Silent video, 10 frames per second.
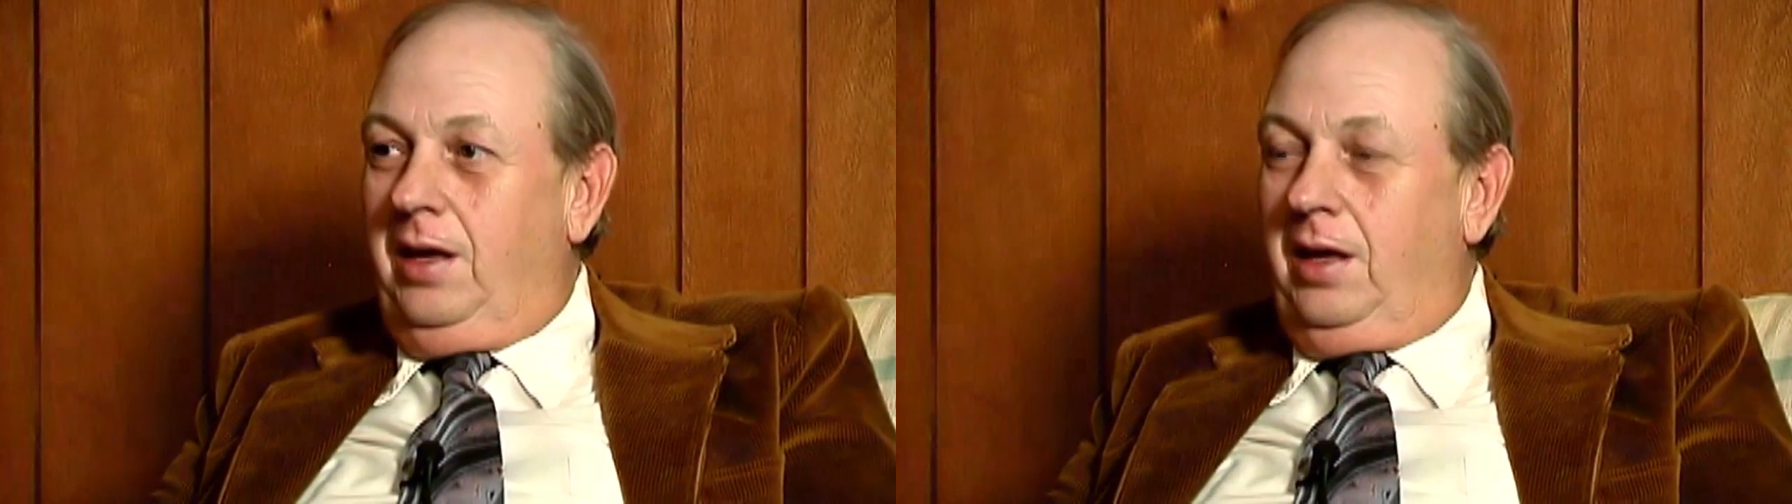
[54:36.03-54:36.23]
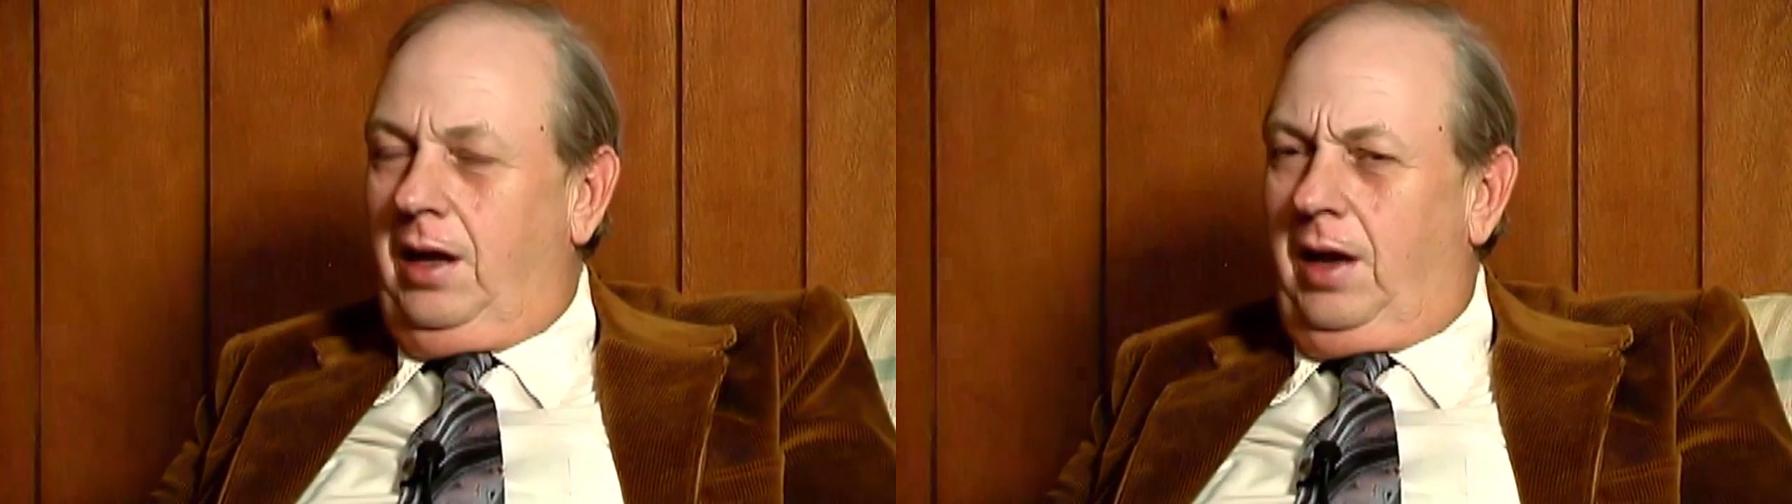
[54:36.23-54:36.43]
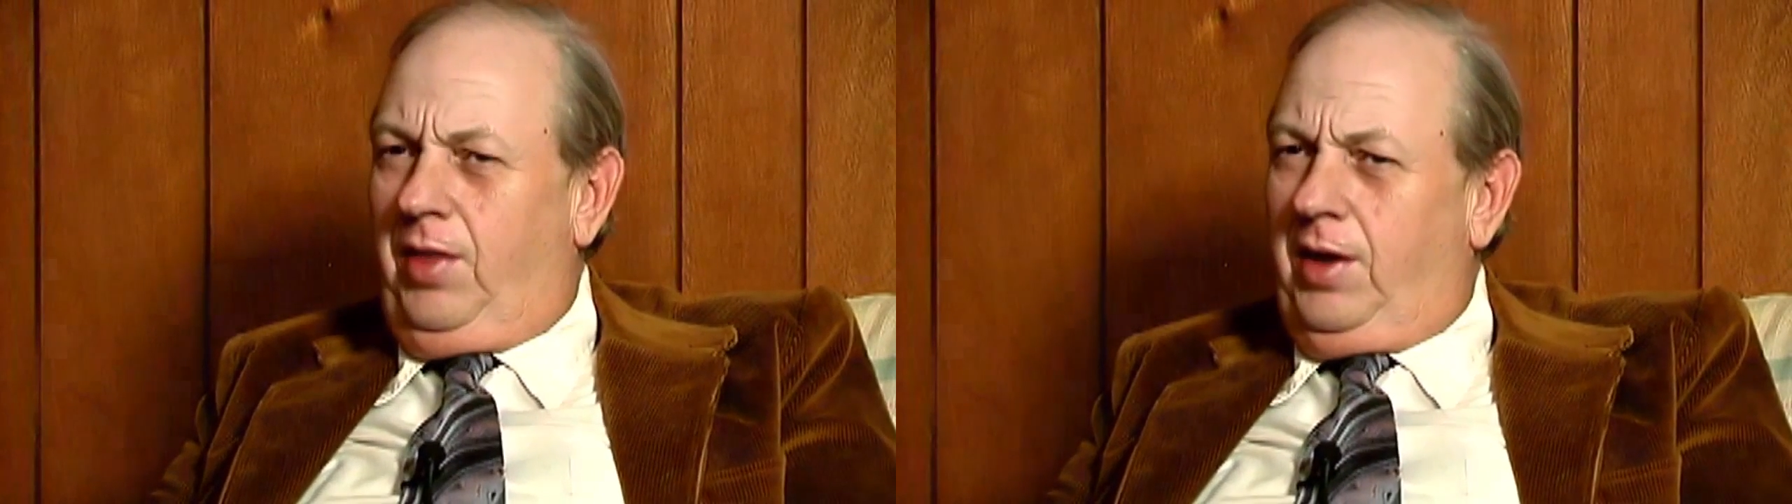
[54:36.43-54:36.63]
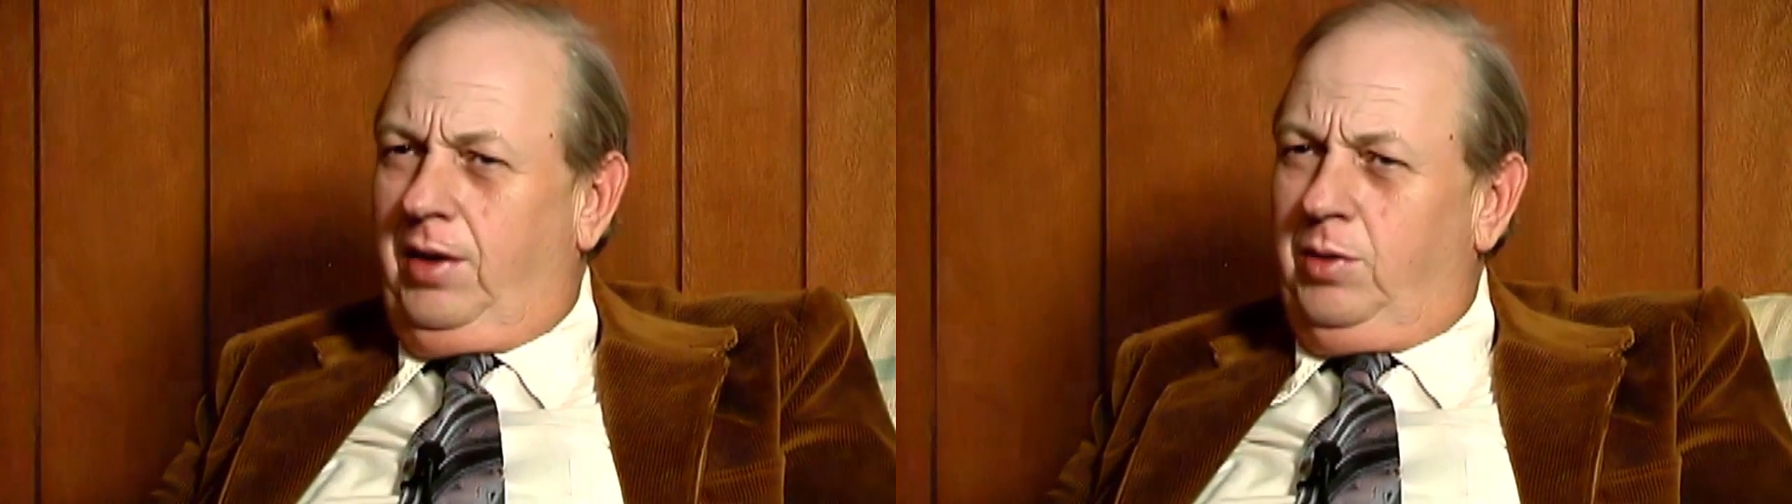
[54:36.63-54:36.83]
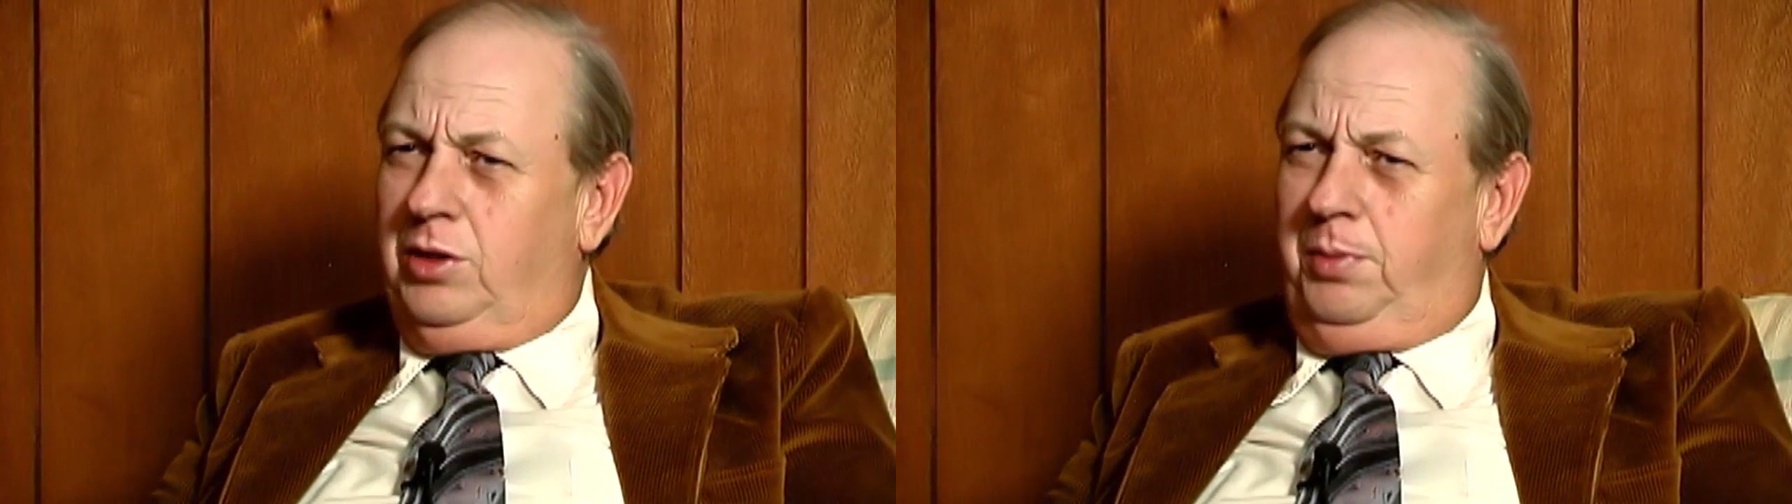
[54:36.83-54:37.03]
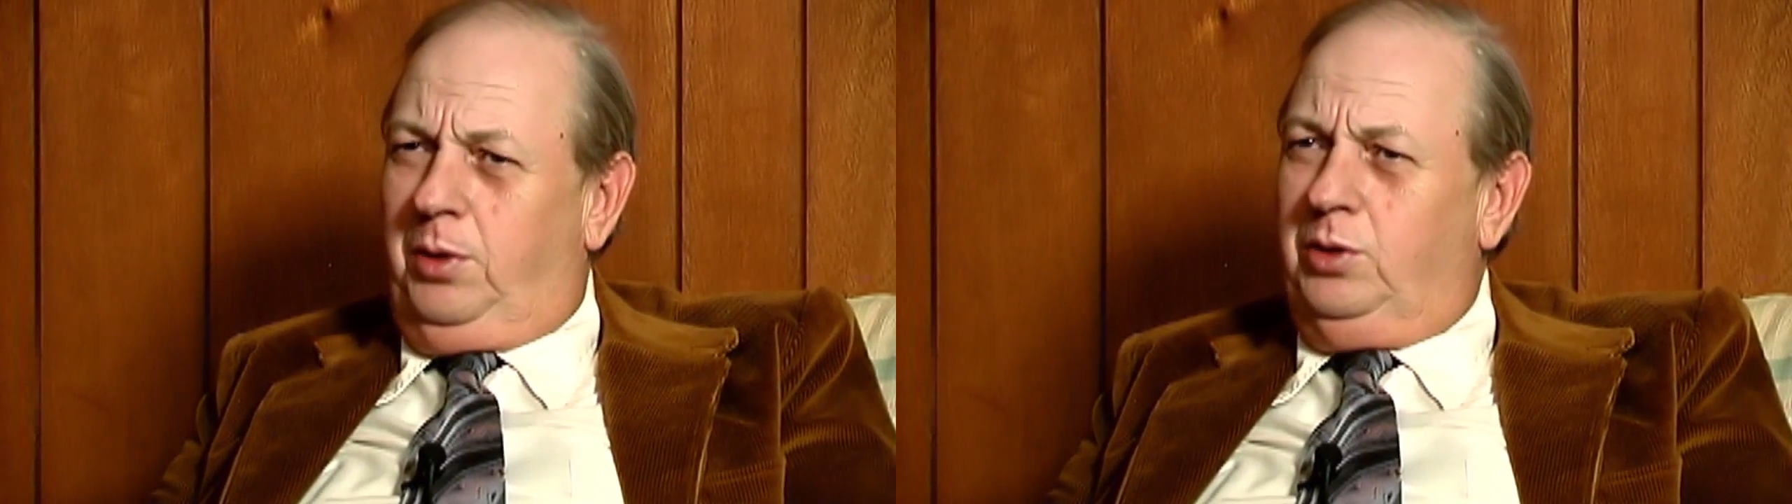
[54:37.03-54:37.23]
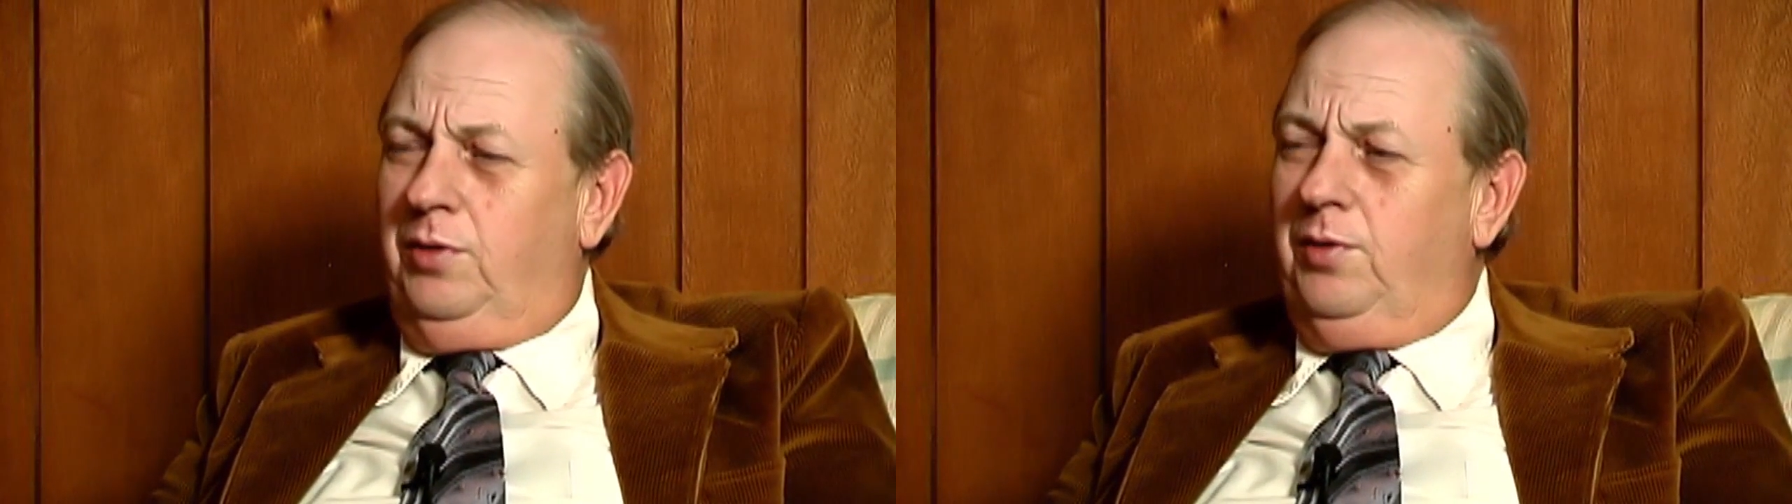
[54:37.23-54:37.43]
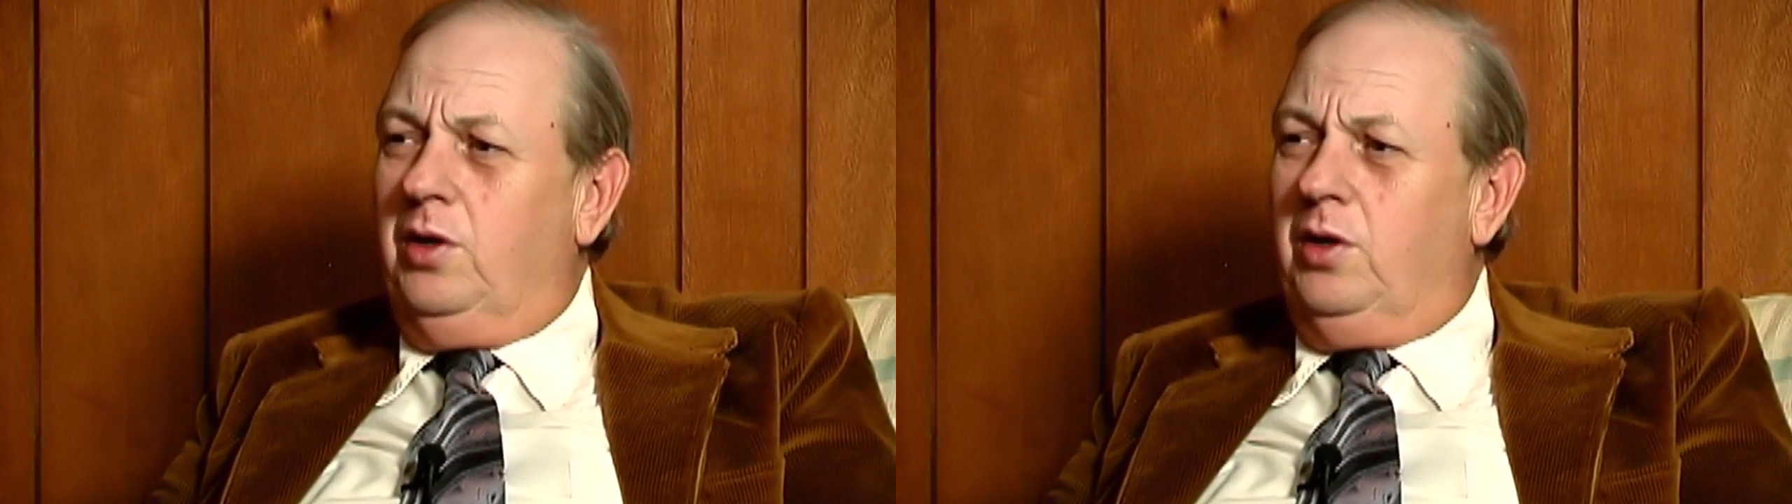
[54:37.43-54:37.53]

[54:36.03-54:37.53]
I think it was supposed to have gone